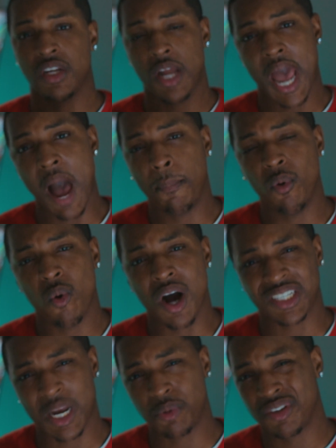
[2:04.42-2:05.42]
in the Apple
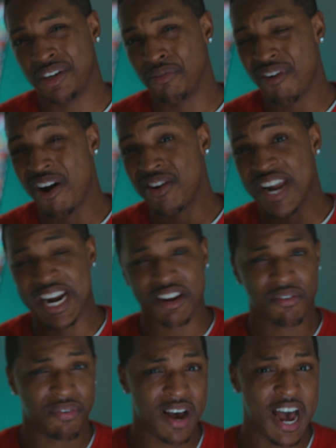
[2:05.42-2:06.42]
Watch, I was getting around
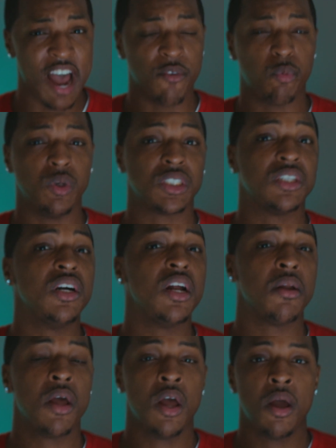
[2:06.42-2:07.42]
95, which
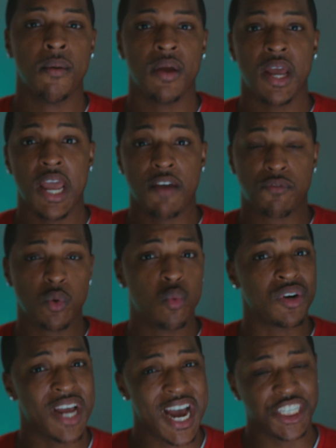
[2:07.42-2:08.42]
could, if you
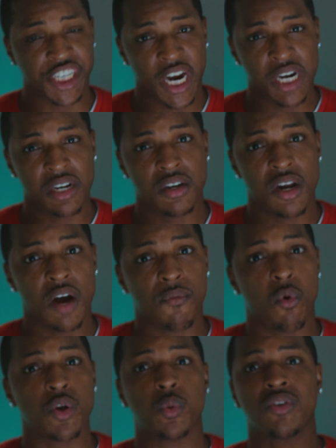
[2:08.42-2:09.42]
weren't educated enough
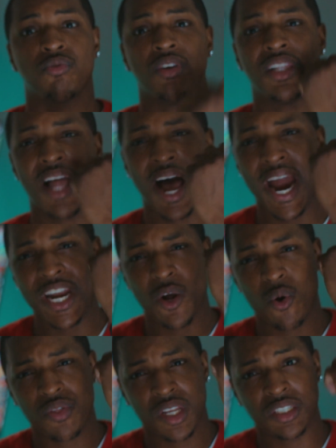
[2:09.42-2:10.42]
or you was relying
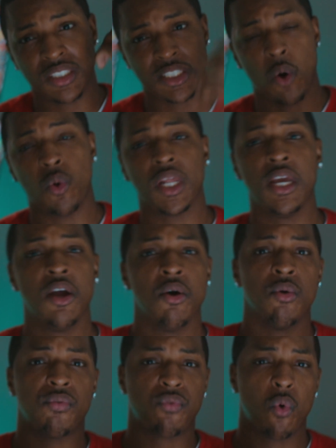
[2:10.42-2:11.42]
on this solely
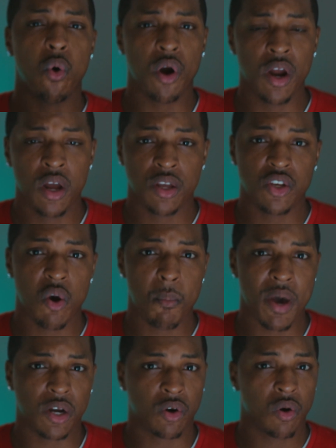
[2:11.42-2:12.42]
for your
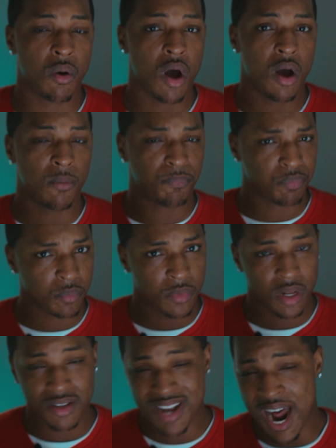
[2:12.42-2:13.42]
medical
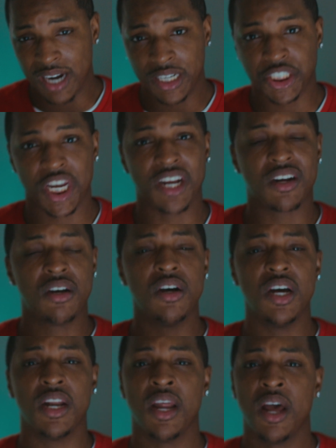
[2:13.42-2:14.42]
knowledge, it
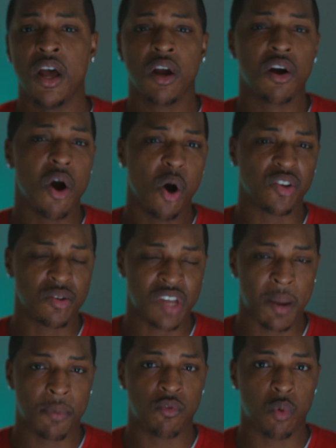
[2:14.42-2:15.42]
could cause some
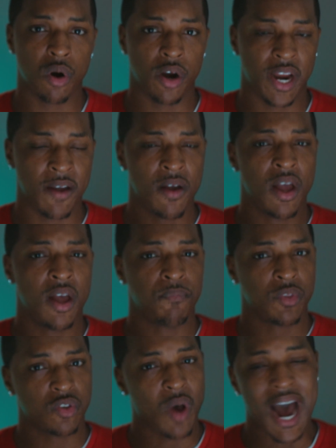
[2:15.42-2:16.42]
type of worry.
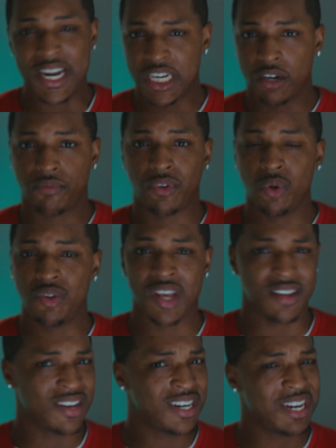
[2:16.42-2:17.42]
So I did a few
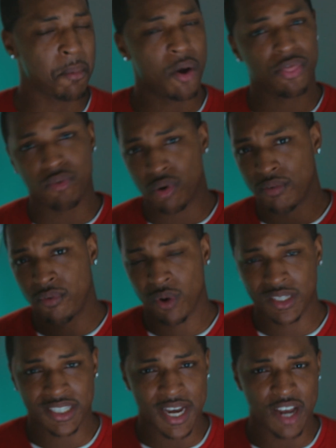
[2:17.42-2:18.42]
tests. I did about 3 or
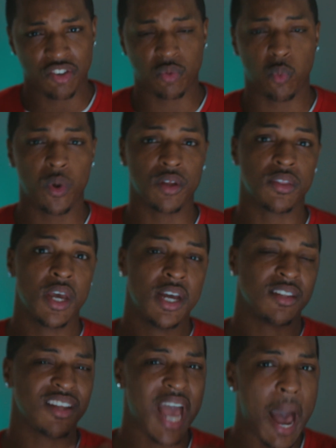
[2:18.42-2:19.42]
4 tests with
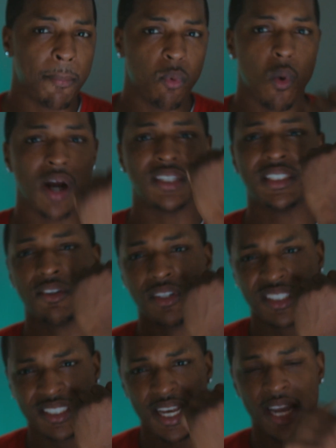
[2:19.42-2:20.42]
the Apple Watch
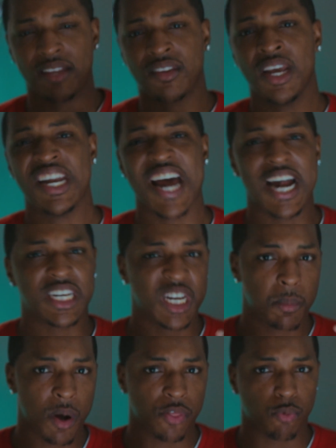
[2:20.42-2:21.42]
Series 6. I did
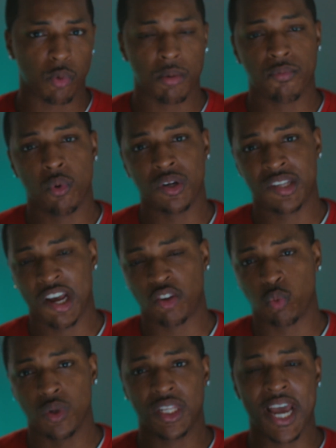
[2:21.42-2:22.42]
about 3 or 4
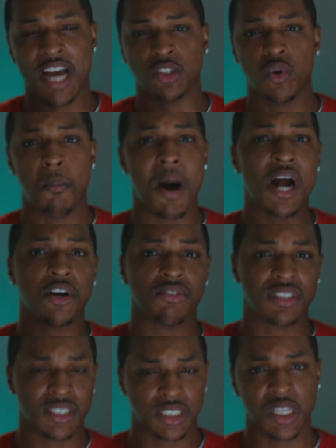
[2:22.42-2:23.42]
tests with the actual
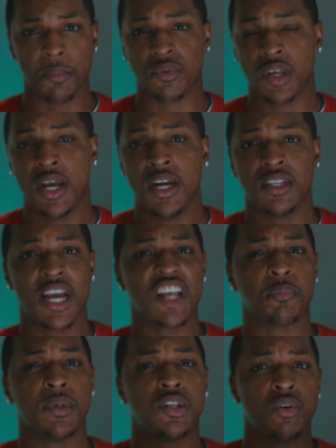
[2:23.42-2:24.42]
monitoring systems, the
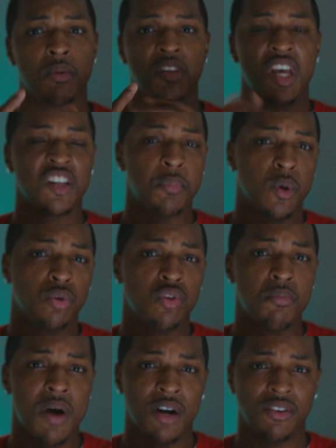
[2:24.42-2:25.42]

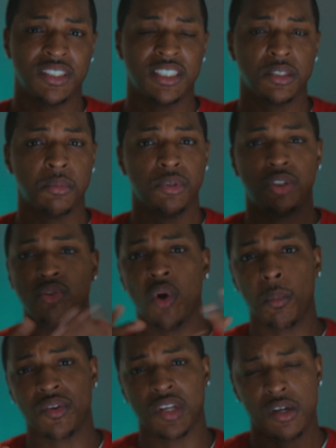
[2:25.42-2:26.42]
SpO2 monitoring system that you
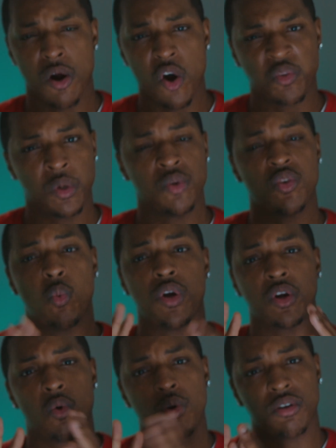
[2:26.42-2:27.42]
normally see in hospitals, the one
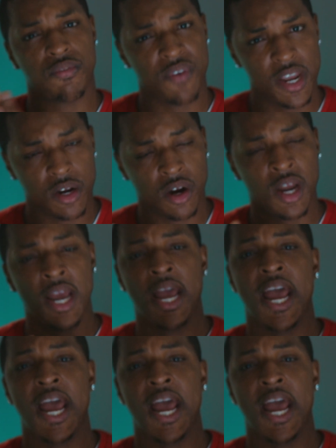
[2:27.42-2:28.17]
that go on your finger.